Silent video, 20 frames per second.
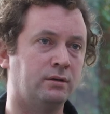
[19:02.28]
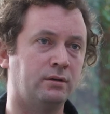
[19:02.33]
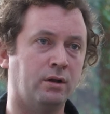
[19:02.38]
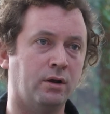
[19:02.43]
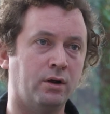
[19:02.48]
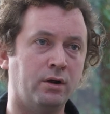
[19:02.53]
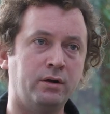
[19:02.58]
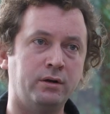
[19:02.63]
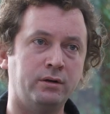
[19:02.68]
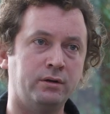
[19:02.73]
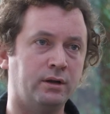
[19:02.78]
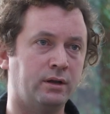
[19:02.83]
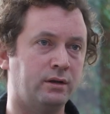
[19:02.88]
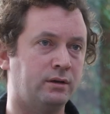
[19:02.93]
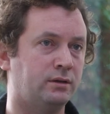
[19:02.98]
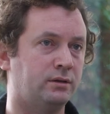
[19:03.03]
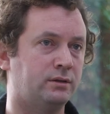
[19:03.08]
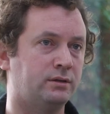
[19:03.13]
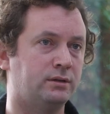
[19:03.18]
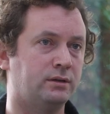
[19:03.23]
learn
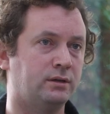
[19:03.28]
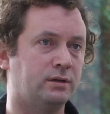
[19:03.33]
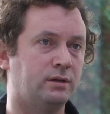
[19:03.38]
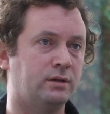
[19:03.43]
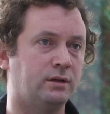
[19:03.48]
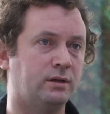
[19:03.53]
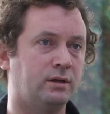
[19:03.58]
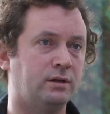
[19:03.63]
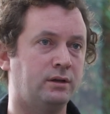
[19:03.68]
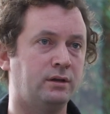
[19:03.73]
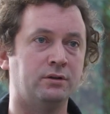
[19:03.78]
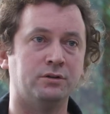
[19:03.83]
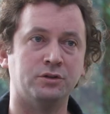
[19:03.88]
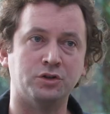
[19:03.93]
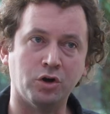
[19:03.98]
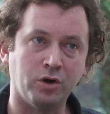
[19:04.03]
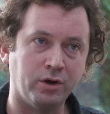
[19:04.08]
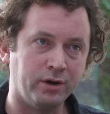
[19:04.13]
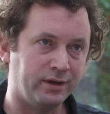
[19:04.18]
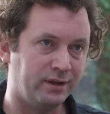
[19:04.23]
and
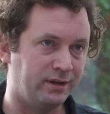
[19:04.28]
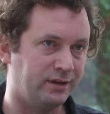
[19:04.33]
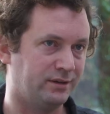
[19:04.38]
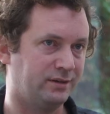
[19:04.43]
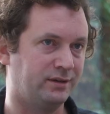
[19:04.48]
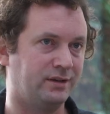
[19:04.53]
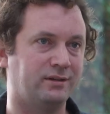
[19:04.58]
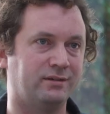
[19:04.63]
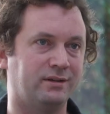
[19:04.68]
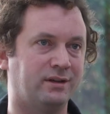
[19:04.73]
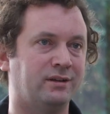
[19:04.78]
enjoy.